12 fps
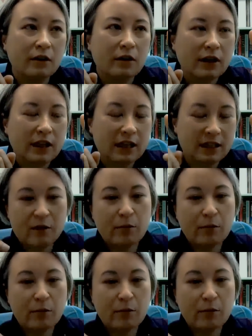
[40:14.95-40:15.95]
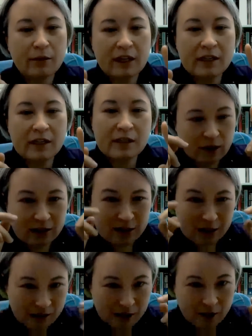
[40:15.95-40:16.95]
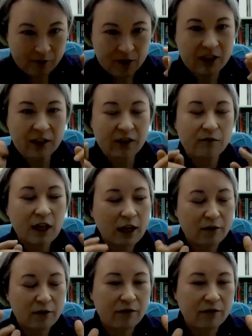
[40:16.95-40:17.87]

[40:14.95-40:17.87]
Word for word: isn't a life detection of life.